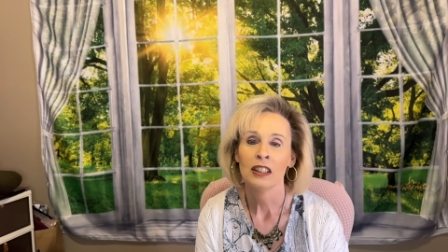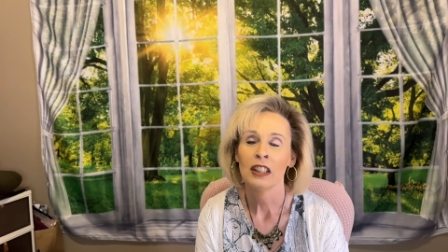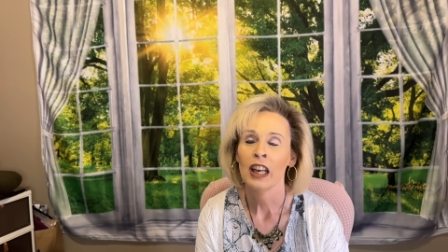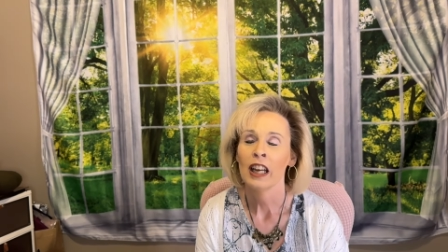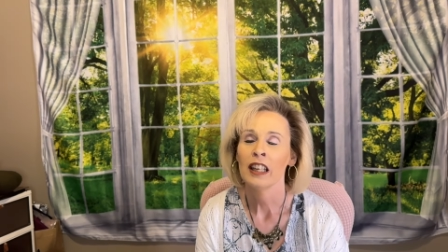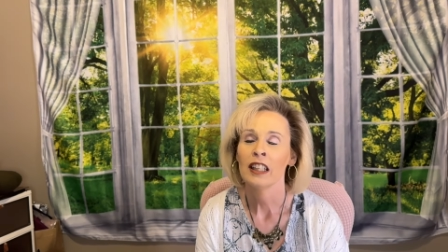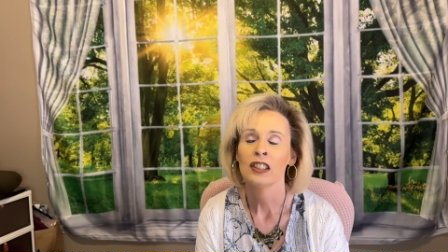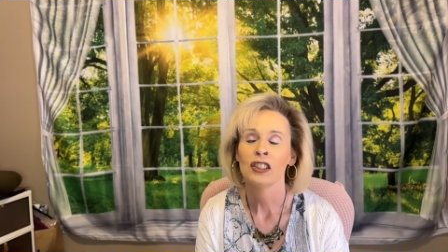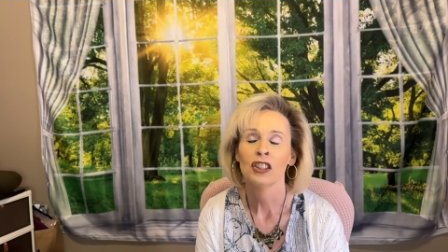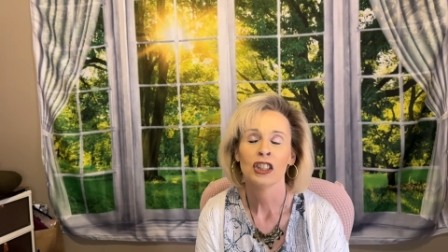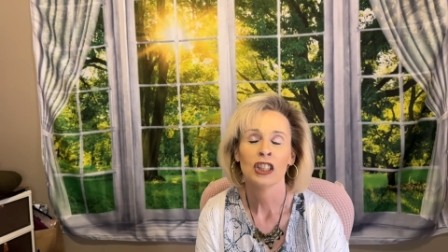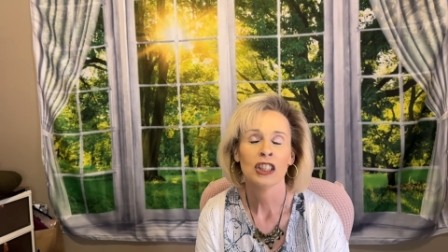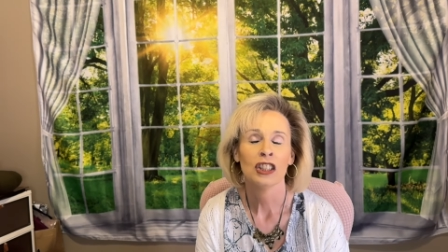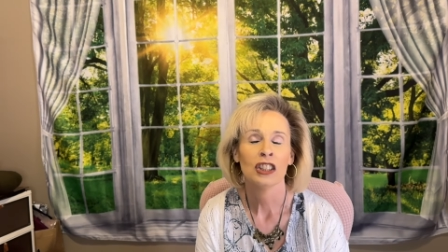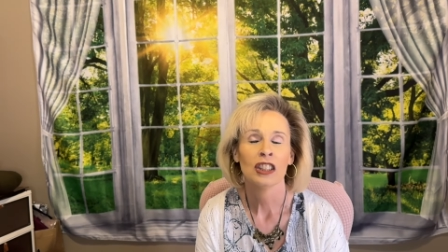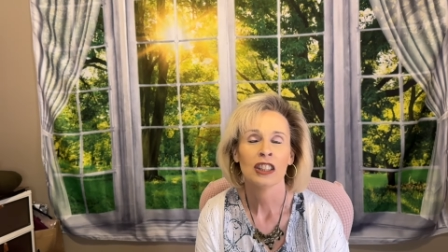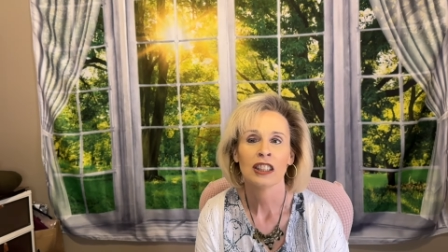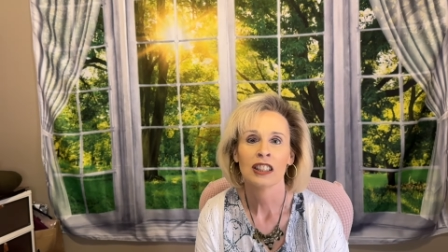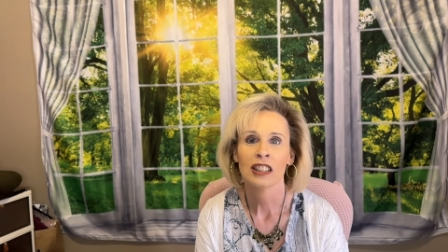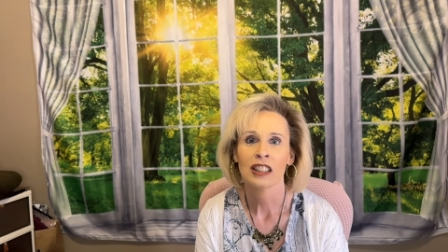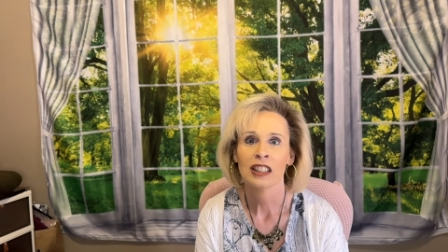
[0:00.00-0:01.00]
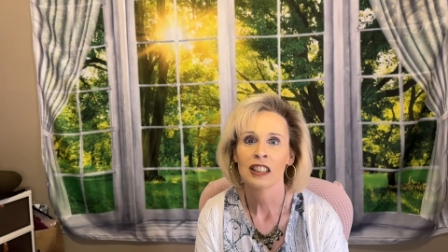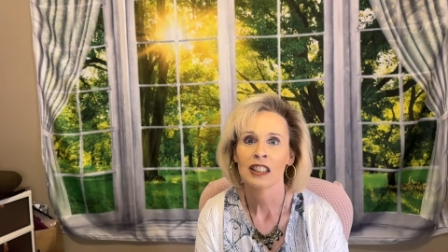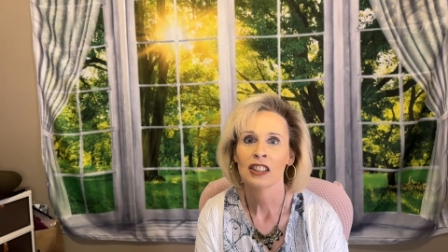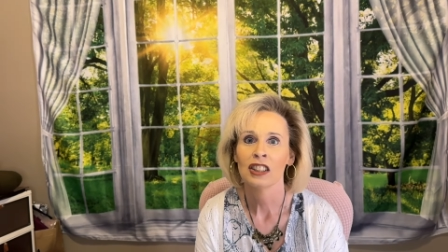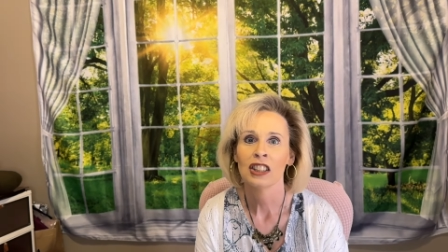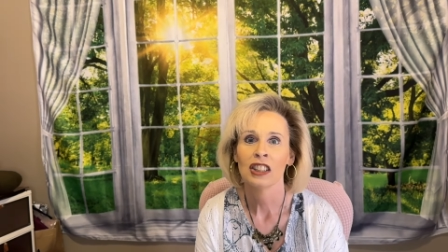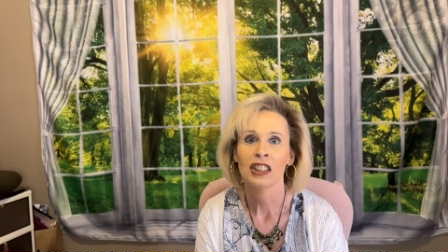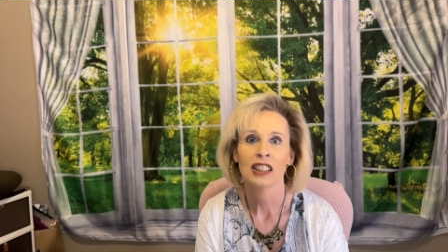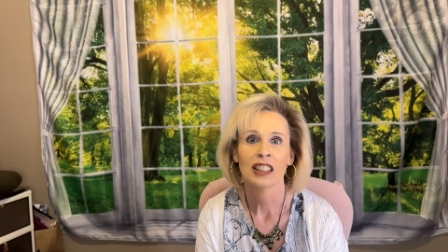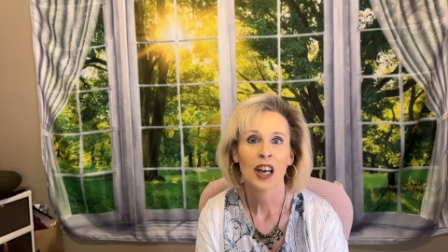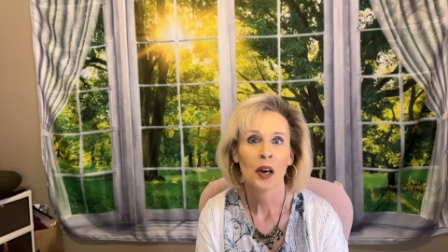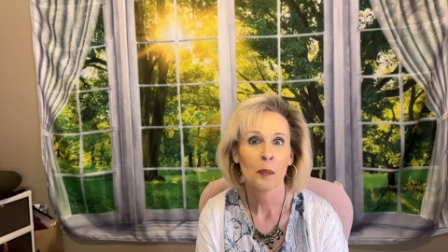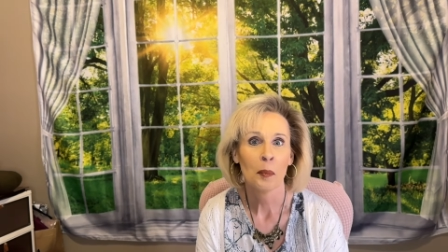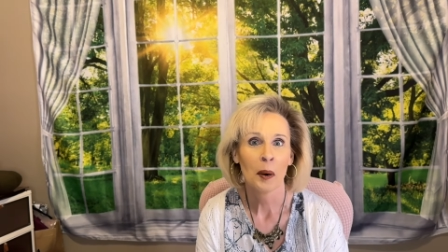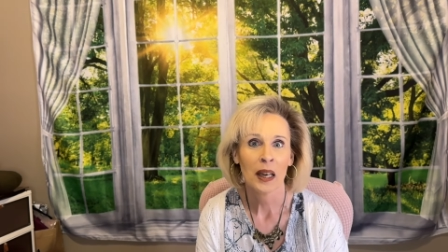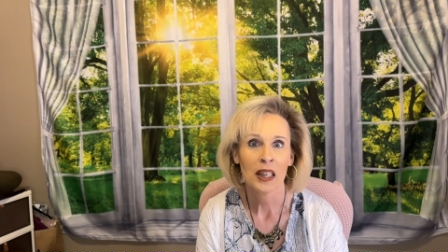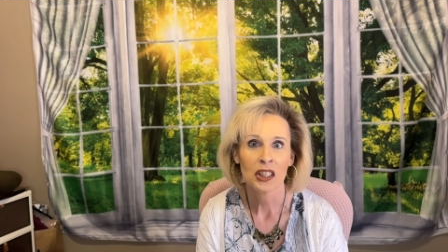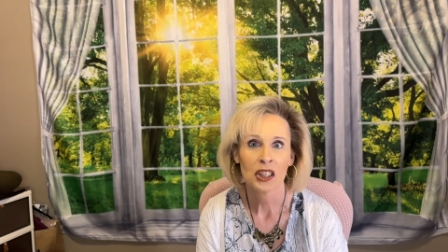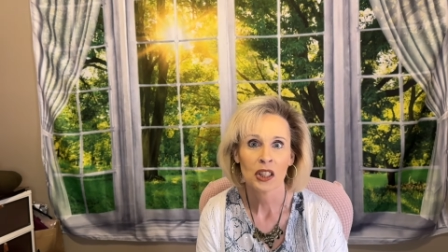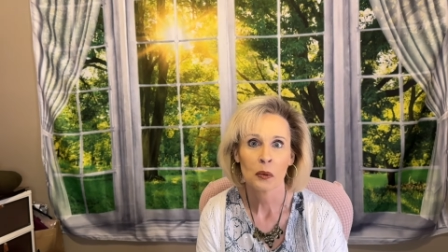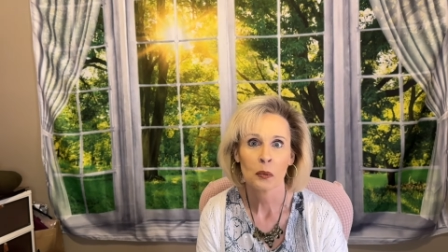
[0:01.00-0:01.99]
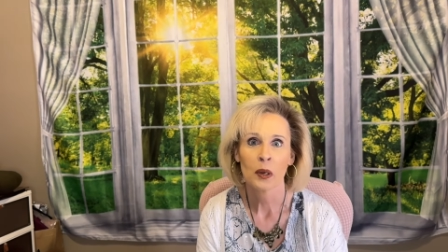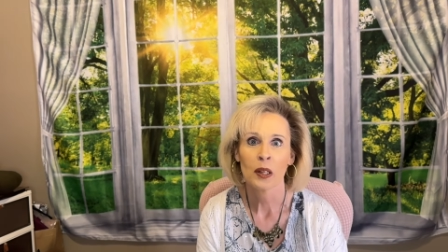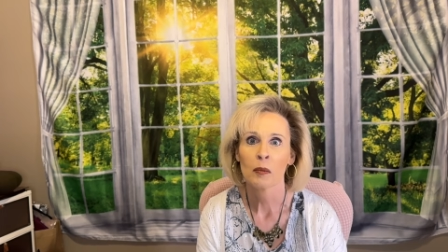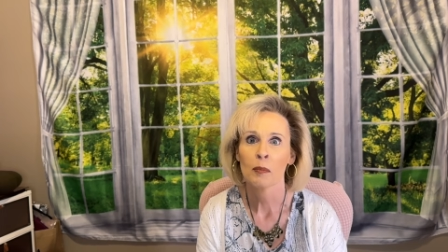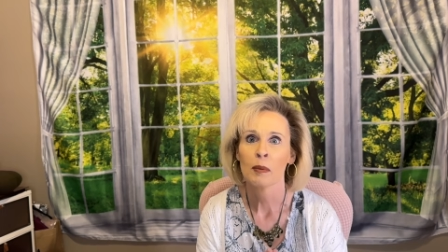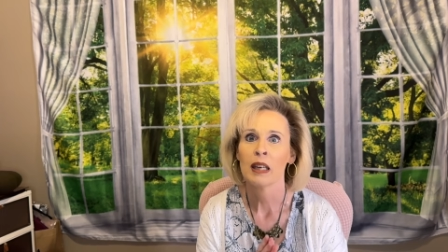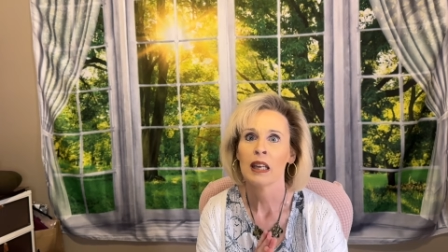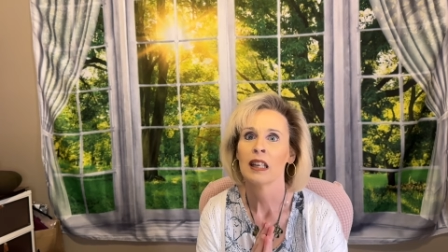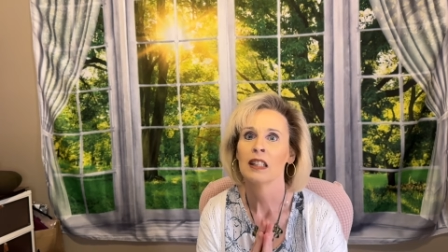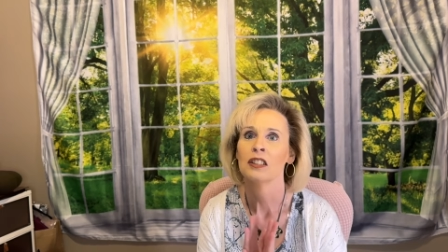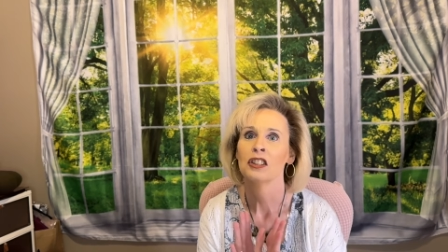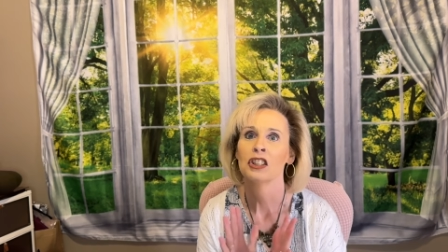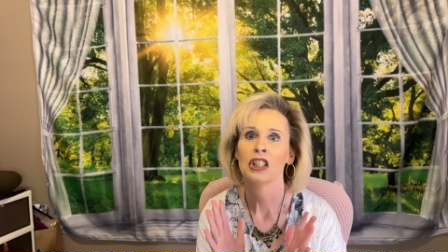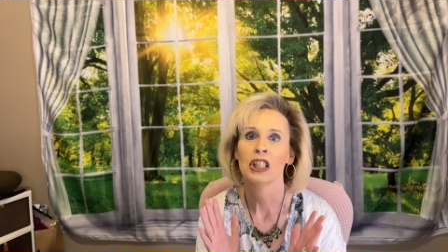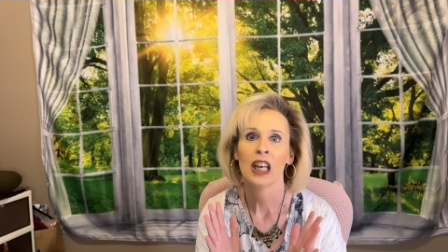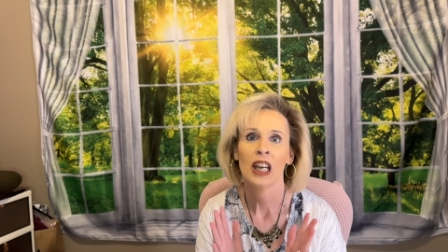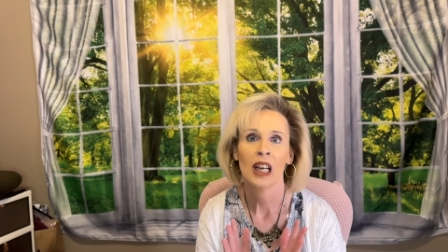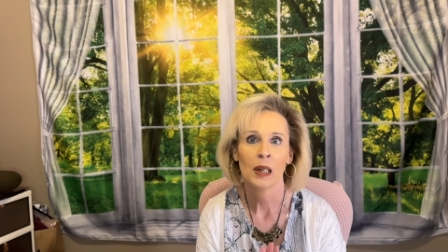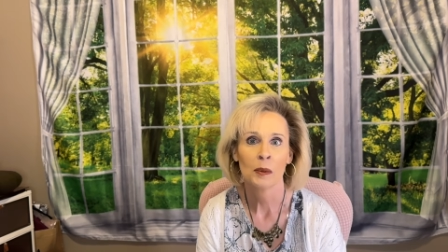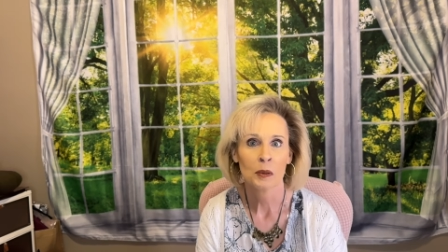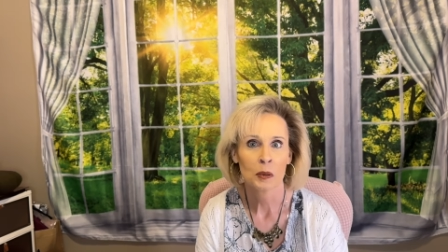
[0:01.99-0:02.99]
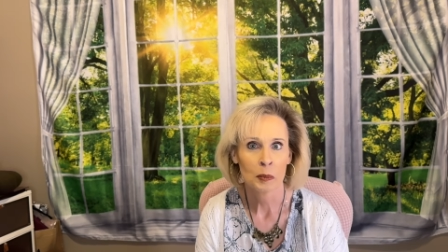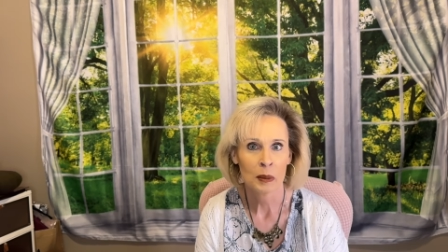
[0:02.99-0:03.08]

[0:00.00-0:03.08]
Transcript: And she just, she's so patient with me and she helps